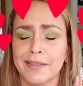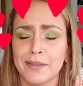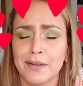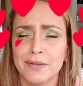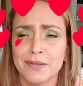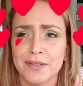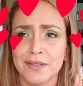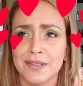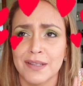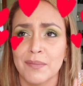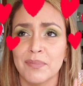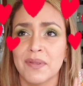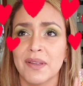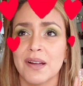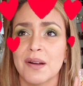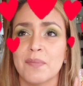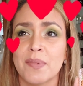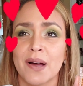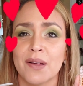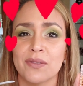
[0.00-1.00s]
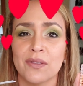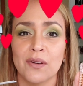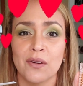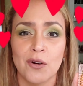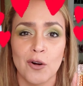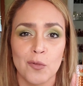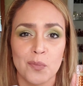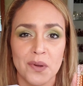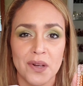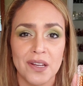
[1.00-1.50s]
There's something about the
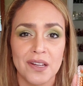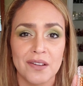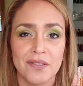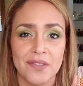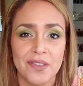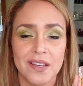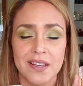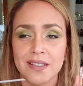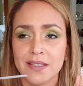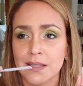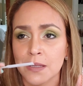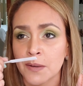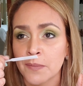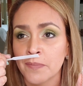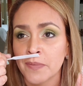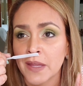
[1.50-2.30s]
opening of this.